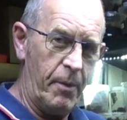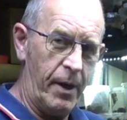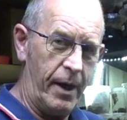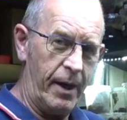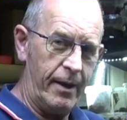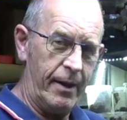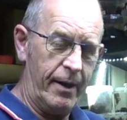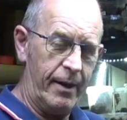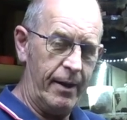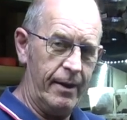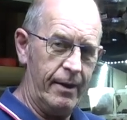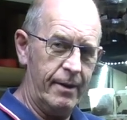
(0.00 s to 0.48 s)

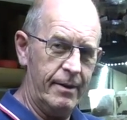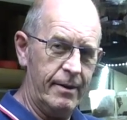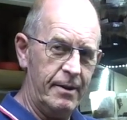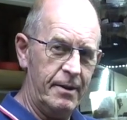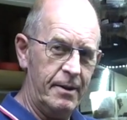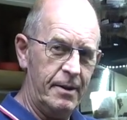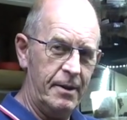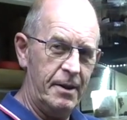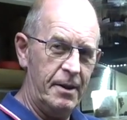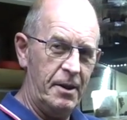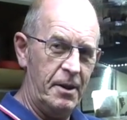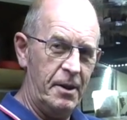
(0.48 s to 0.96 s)
back there.
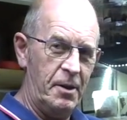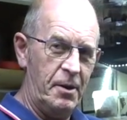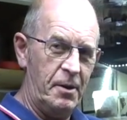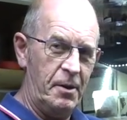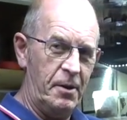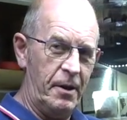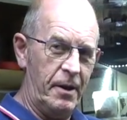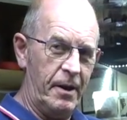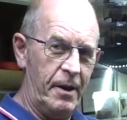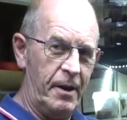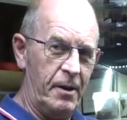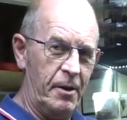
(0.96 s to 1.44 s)

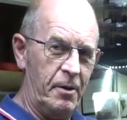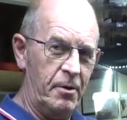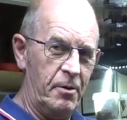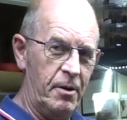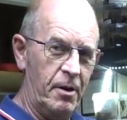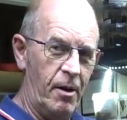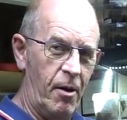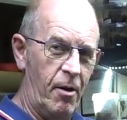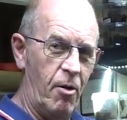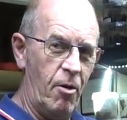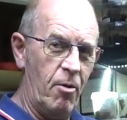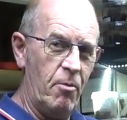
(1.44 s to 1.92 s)
You know,
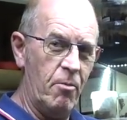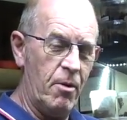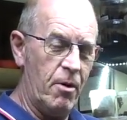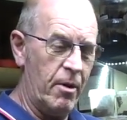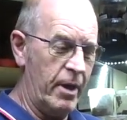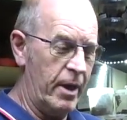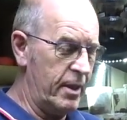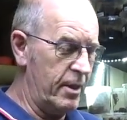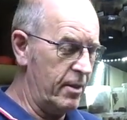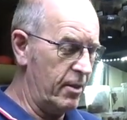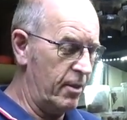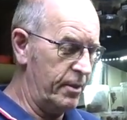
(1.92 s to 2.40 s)
oh
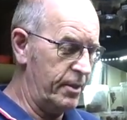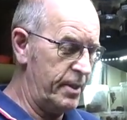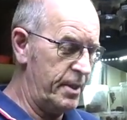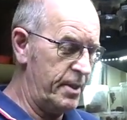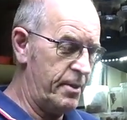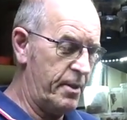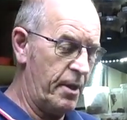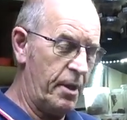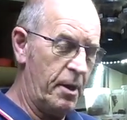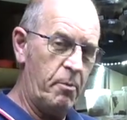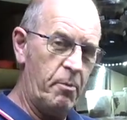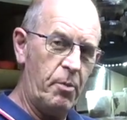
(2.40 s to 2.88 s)
my God, he's
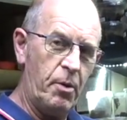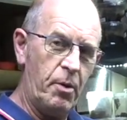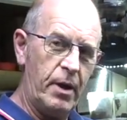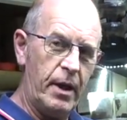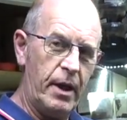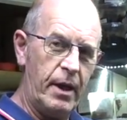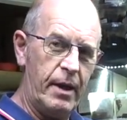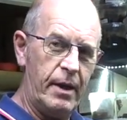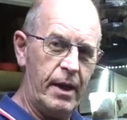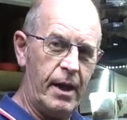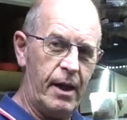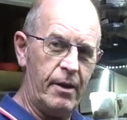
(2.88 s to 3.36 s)
going to put
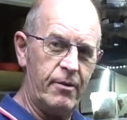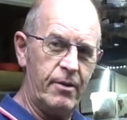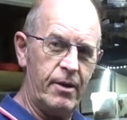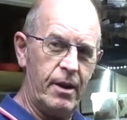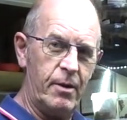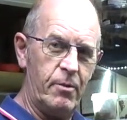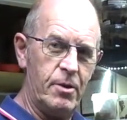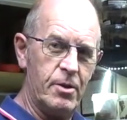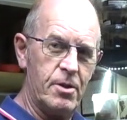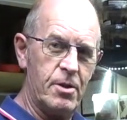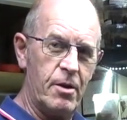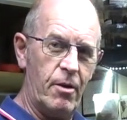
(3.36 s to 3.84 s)
it in that
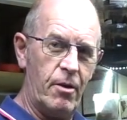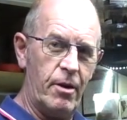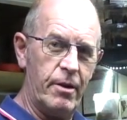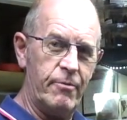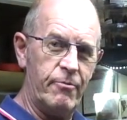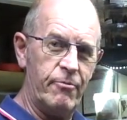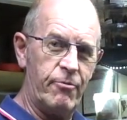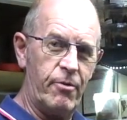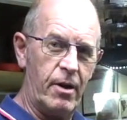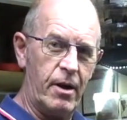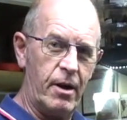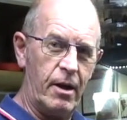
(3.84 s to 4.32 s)
thing with
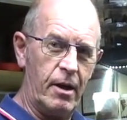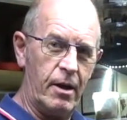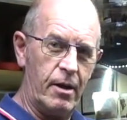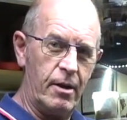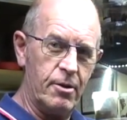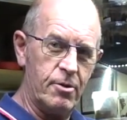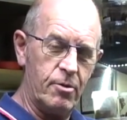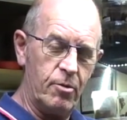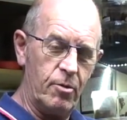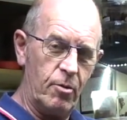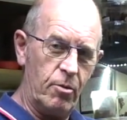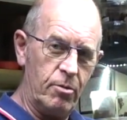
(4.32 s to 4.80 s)
sliding front
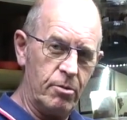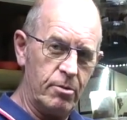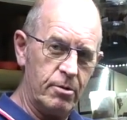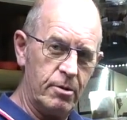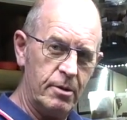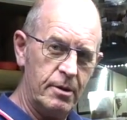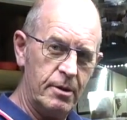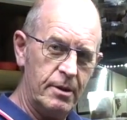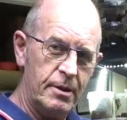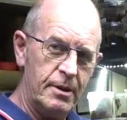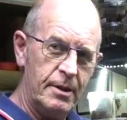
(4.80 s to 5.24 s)
glass doors.